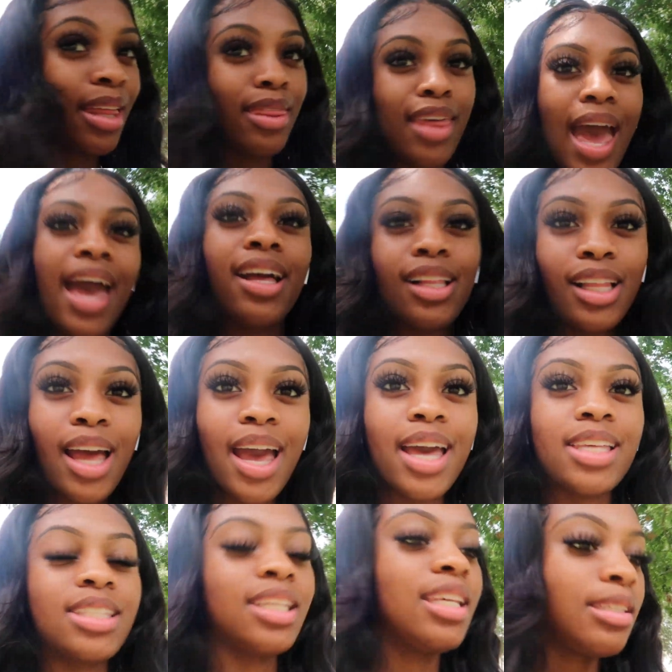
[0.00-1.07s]
That
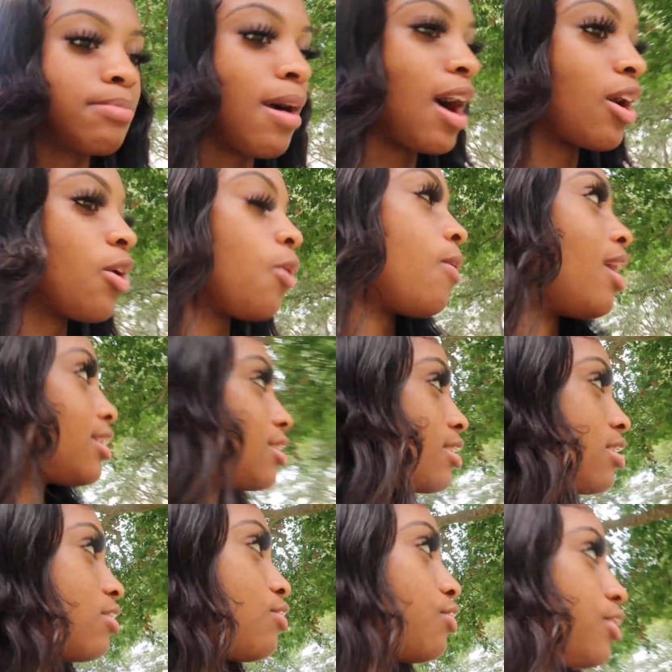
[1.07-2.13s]
class is my
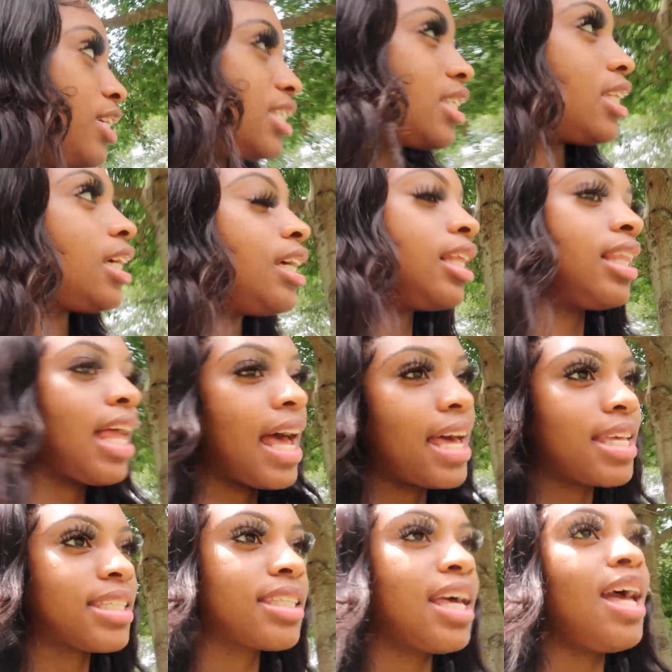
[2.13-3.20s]
quantitative reasoning
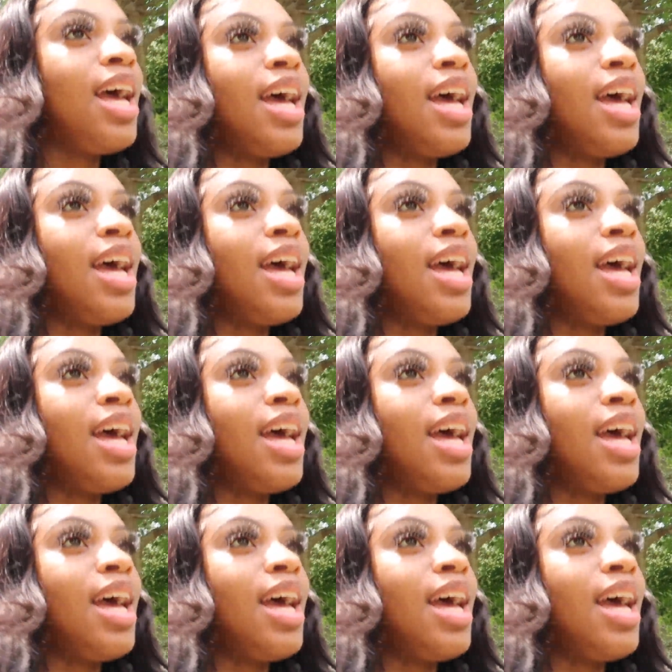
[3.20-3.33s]
class.